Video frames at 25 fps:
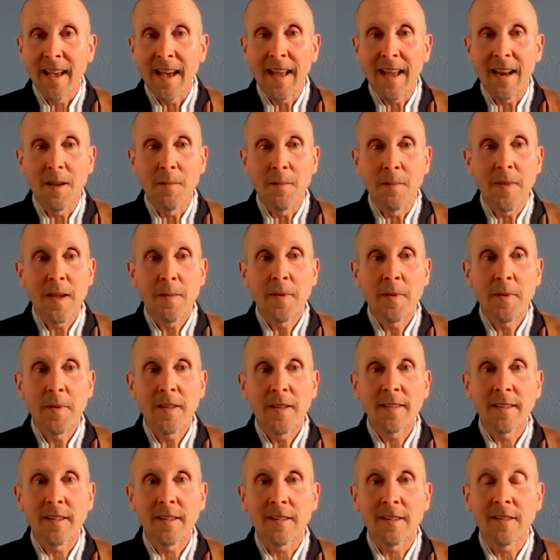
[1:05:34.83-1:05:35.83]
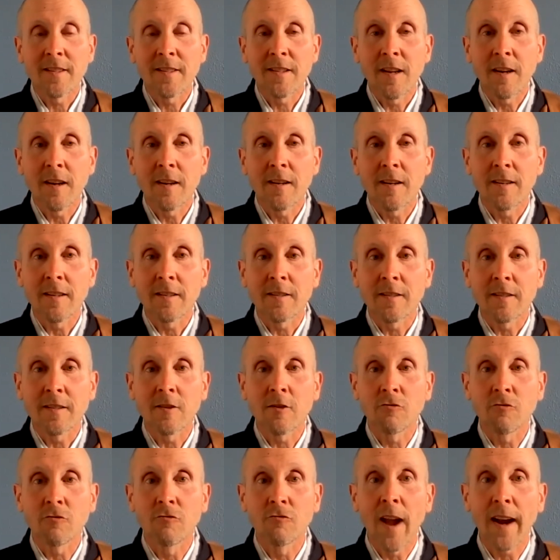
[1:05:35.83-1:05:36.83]
and it may be that the sun is
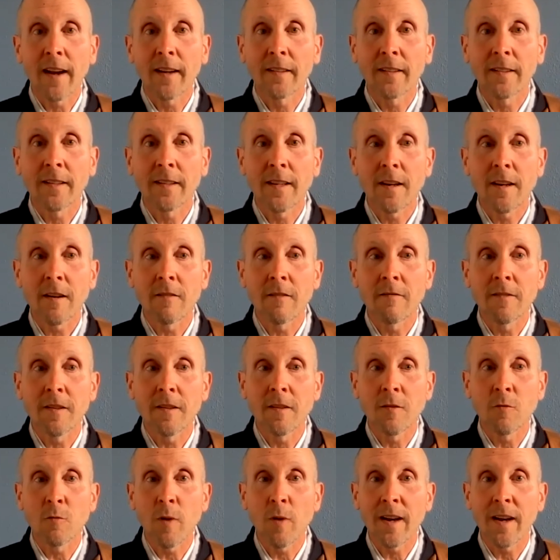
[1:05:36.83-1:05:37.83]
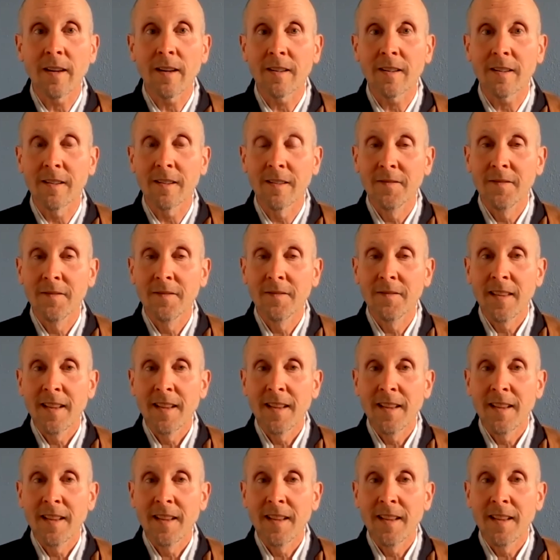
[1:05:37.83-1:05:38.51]
directly over the well.